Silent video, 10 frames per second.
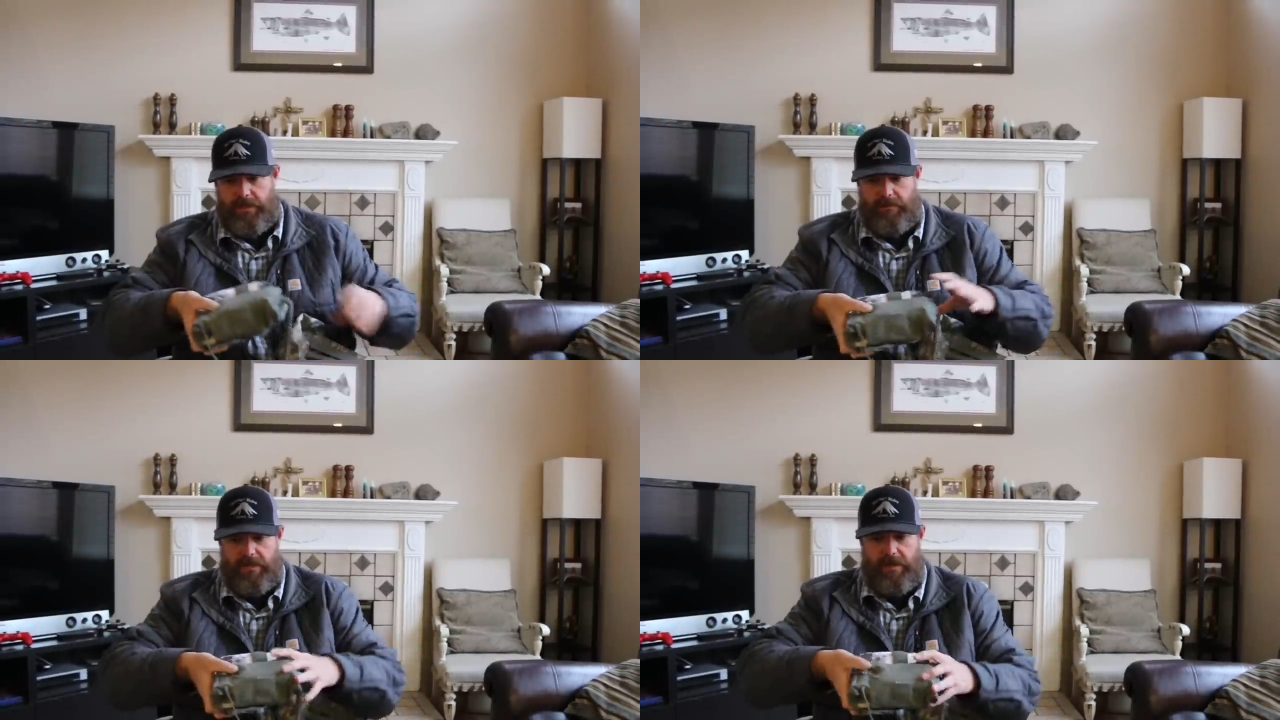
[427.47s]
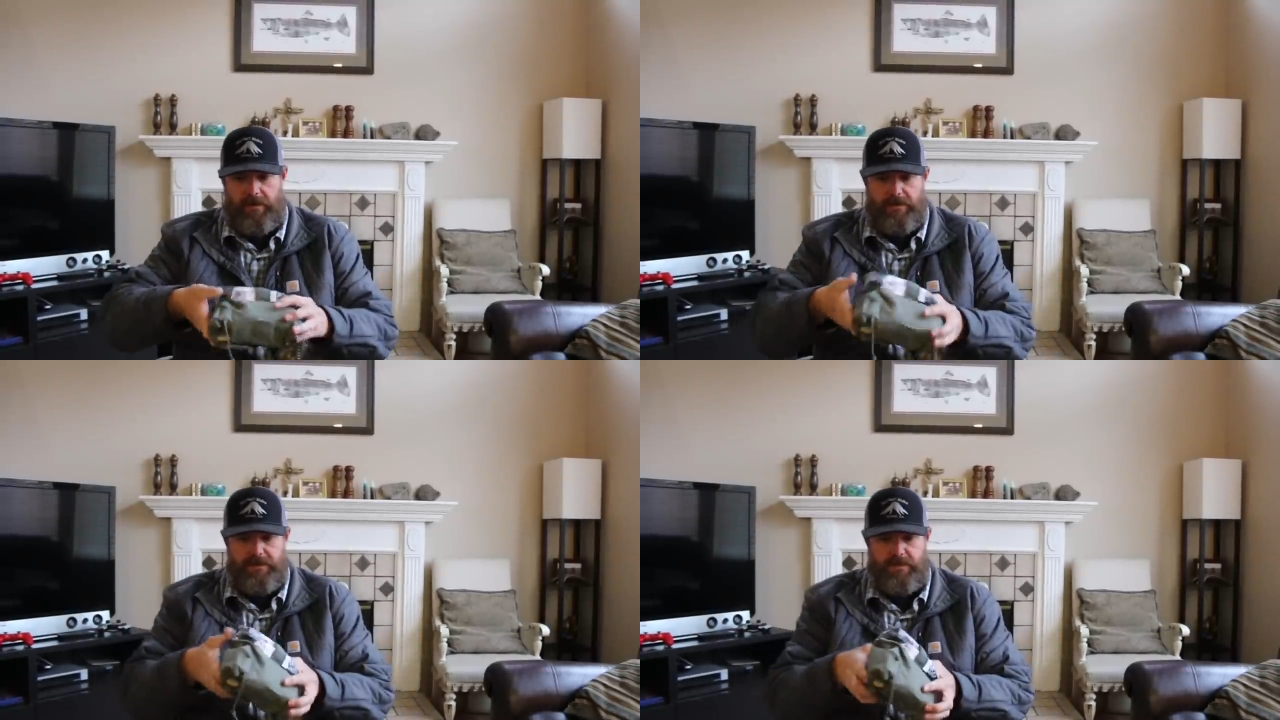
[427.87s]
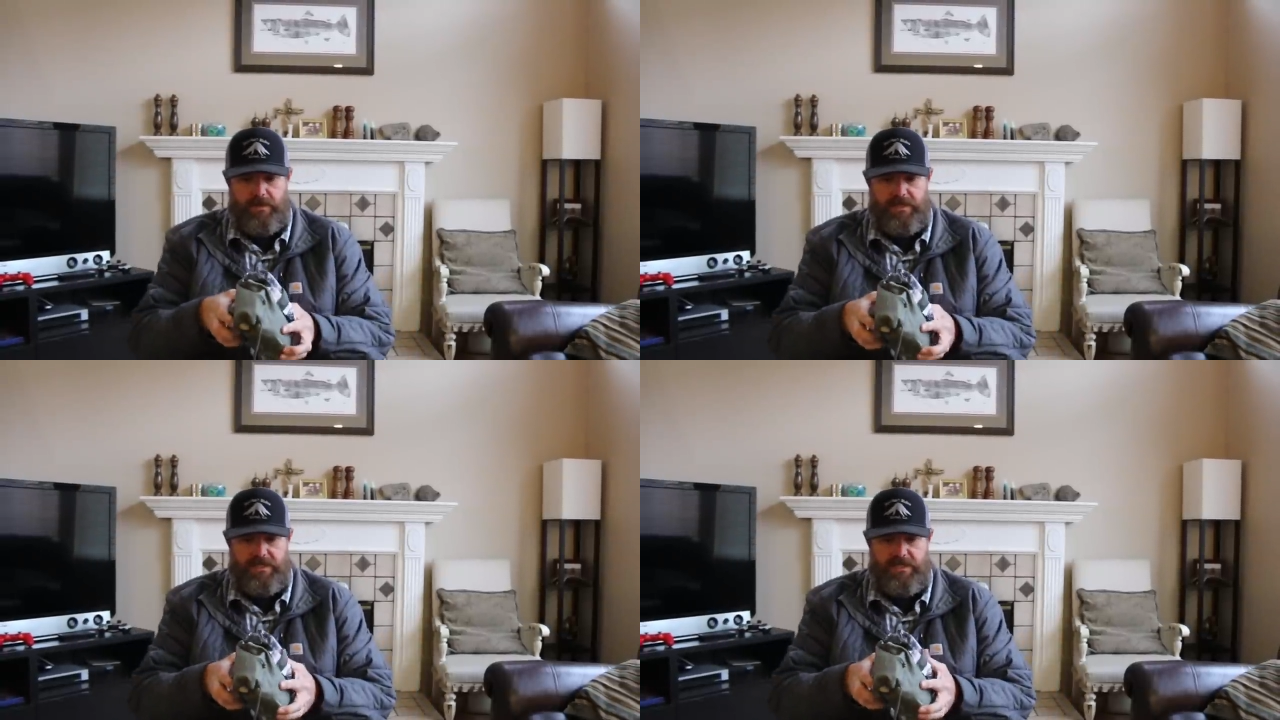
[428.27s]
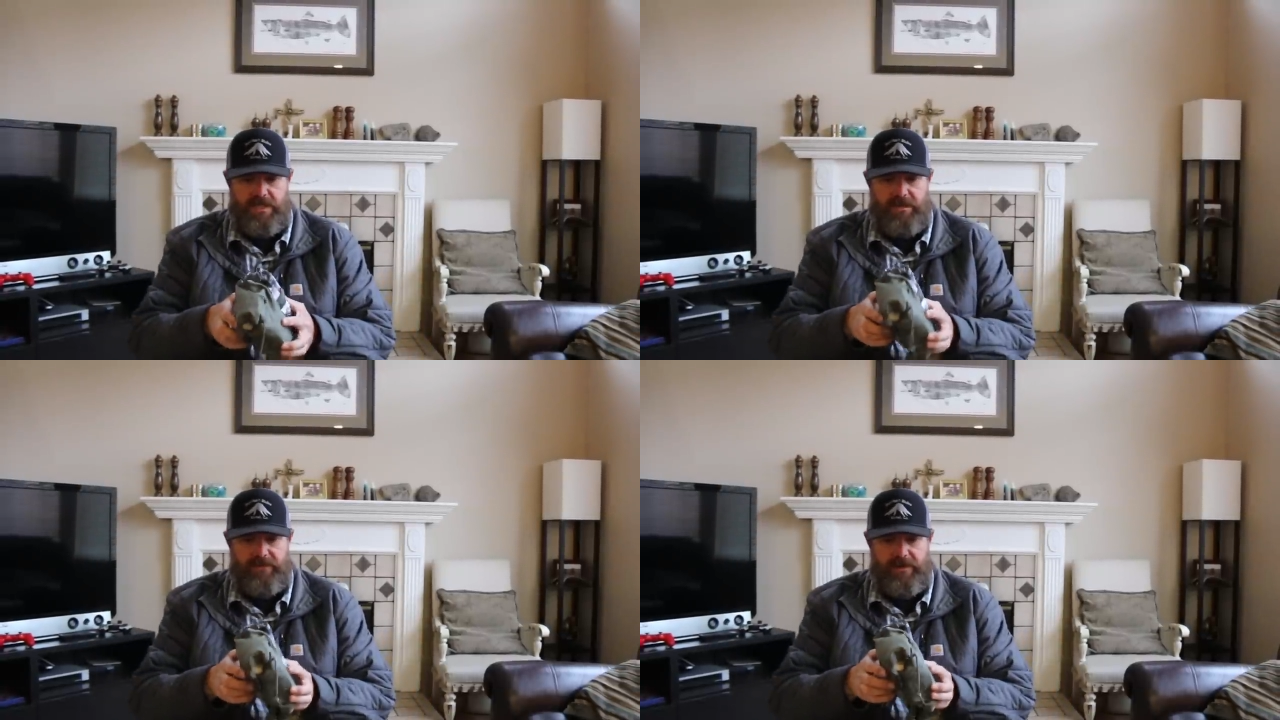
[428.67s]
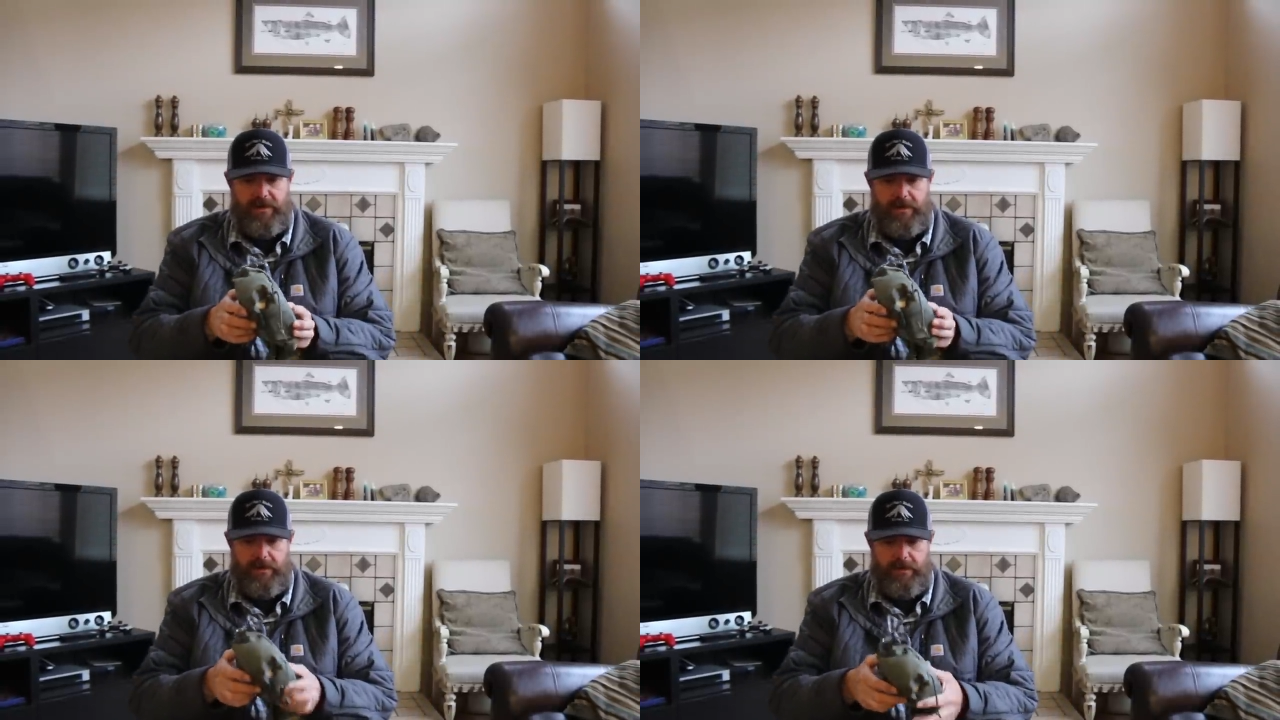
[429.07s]
And we got all sorts of stuff in
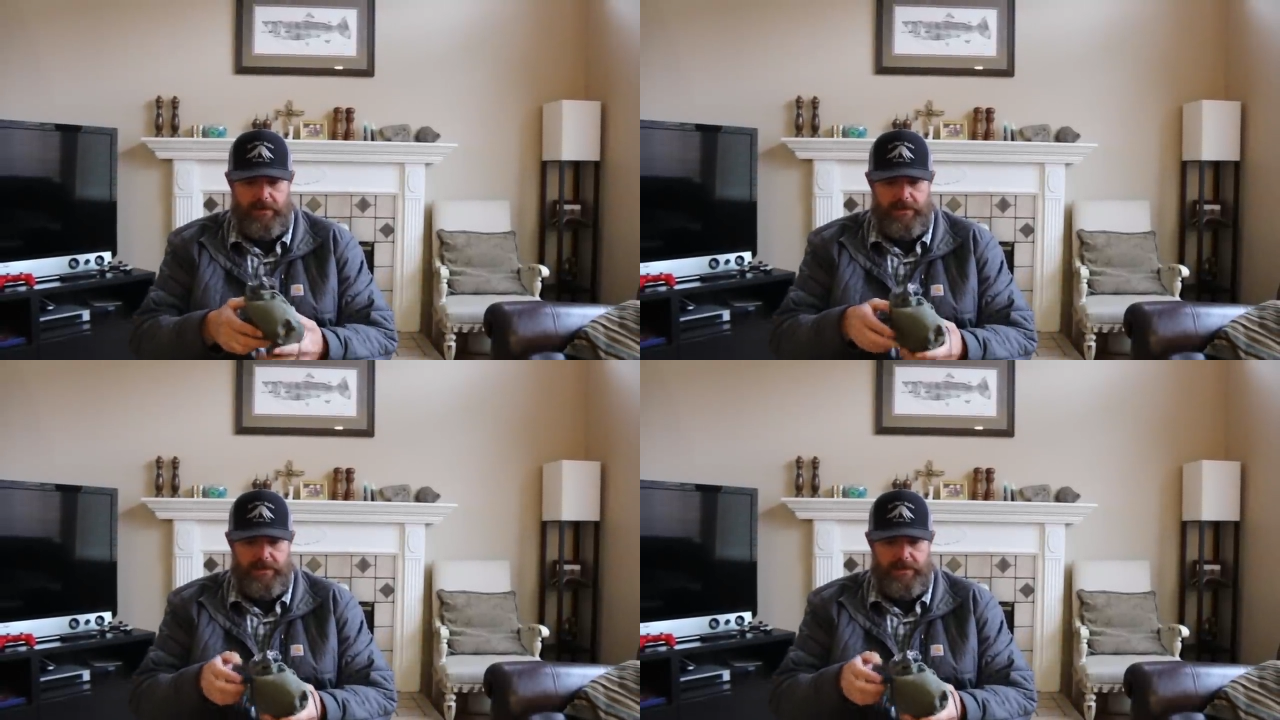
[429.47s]
here.